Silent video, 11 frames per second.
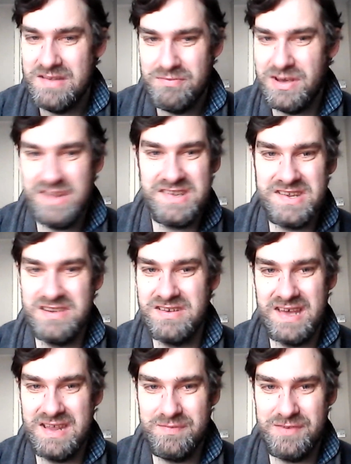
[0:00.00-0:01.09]
But it's too
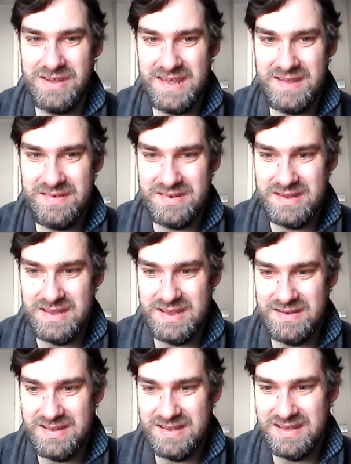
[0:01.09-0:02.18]
late by
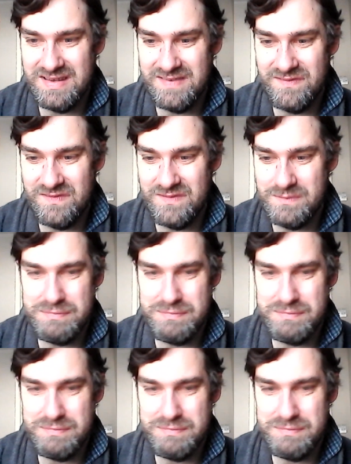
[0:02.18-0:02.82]
then.